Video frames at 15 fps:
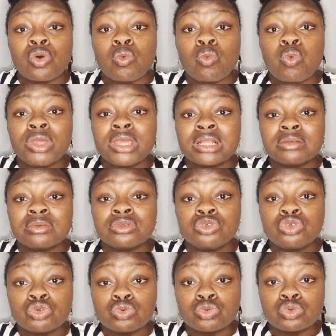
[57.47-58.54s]
will
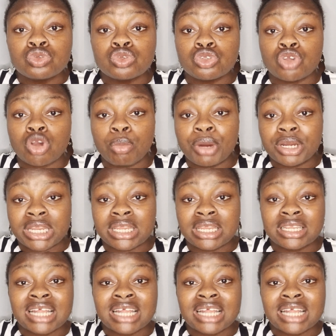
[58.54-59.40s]
do to your body.